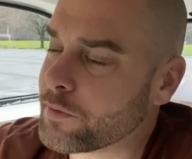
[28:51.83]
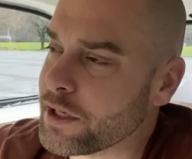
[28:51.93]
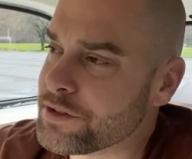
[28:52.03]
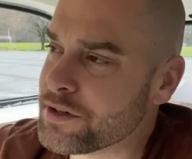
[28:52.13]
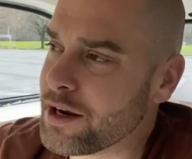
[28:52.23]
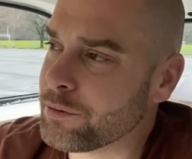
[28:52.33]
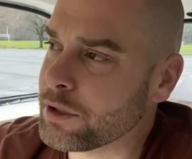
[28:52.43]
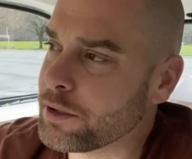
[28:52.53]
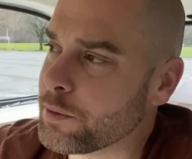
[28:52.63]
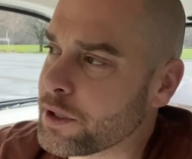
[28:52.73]
It's not
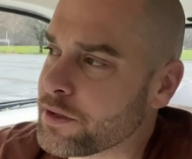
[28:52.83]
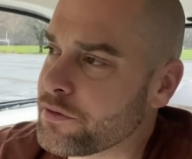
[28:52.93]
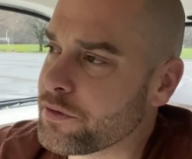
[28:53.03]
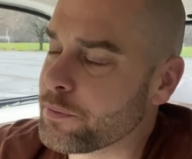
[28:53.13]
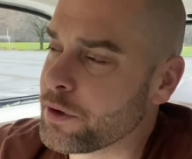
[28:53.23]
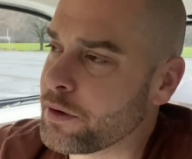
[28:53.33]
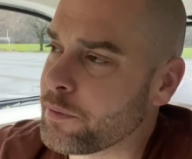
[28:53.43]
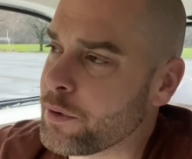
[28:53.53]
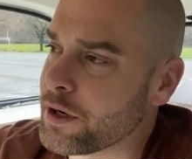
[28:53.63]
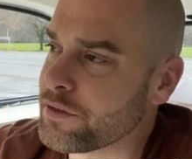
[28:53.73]
really what it's
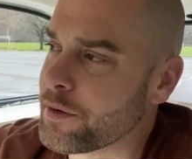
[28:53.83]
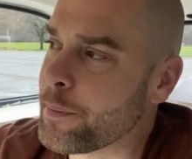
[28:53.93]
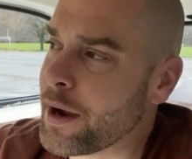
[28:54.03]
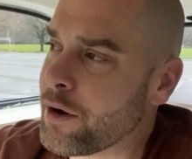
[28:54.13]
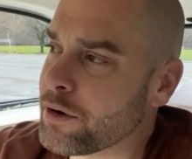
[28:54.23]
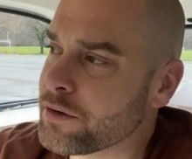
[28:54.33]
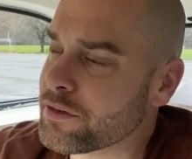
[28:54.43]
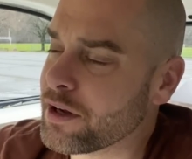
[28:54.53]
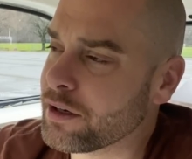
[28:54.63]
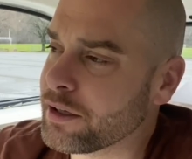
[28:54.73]
about. It's
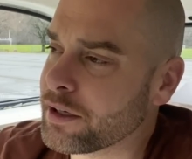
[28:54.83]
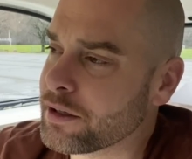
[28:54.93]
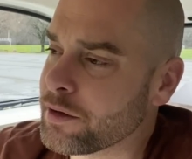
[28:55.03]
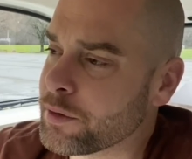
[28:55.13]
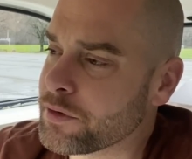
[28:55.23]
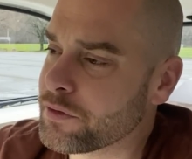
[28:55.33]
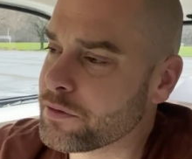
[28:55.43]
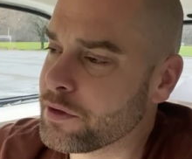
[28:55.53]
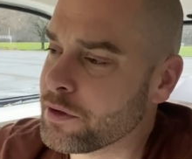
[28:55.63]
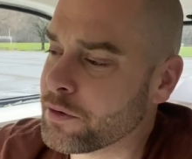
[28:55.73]
kind of like they would,
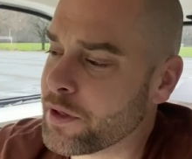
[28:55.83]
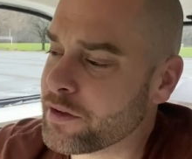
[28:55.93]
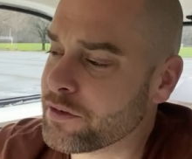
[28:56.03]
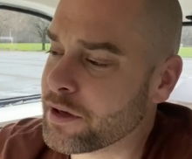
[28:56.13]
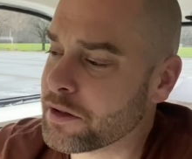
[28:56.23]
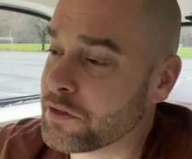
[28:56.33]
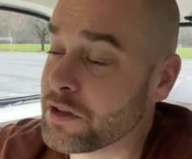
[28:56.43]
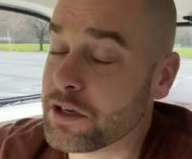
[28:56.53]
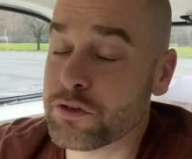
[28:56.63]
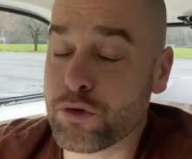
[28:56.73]
you know, that's like
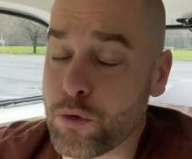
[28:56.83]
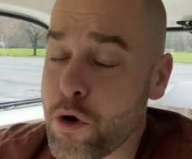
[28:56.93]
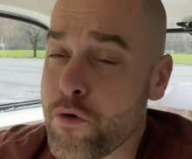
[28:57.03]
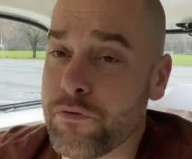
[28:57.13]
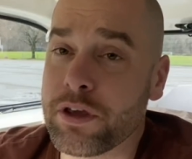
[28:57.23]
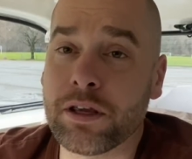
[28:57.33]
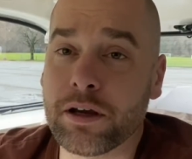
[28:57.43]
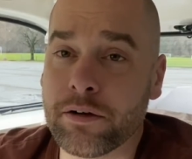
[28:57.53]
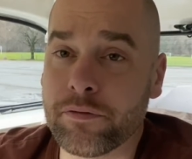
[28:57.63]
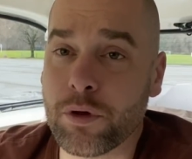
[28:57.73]
the trophy
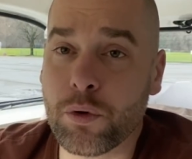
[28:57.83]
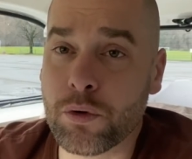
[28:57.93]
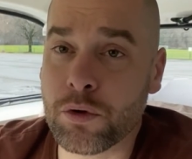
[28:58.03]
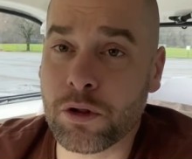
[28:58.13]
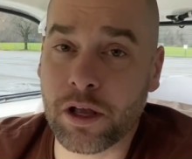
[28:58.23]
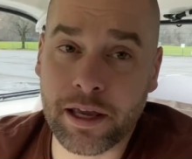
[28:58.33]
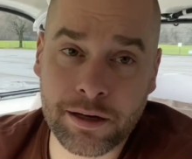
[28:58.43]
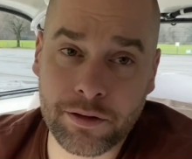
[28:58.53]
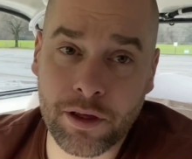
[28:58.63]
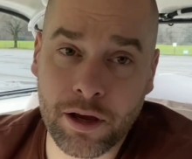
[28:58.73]
of the whole
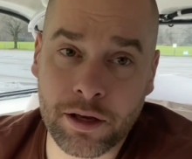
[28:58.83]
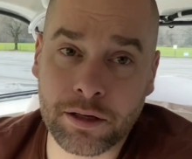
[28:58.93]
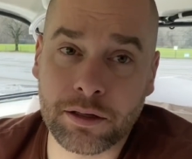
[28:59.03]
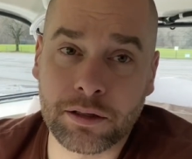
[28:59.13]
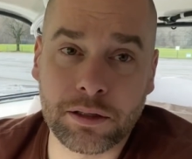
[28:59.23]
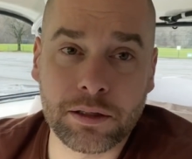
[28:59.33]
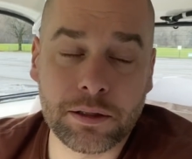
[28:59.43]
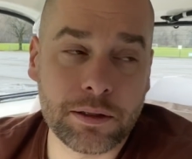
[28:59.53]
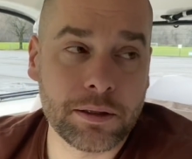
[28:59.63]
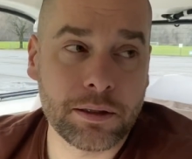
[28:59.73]
end of the hunt,
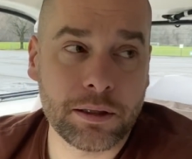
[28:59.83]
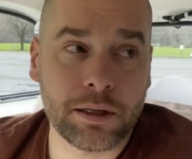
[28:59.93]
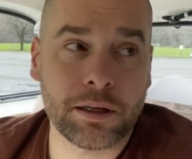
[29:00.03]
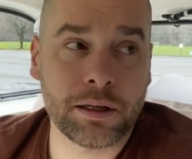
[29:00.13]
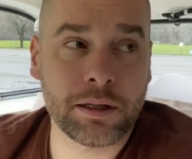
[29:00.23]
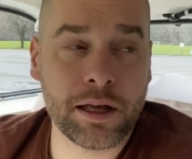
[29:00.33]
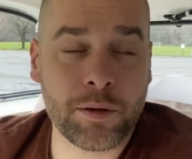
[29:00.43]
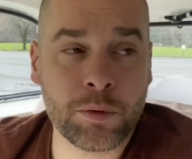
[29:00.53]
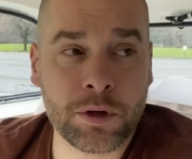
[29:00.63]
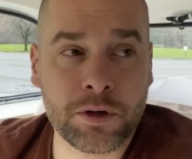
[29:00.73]
and that word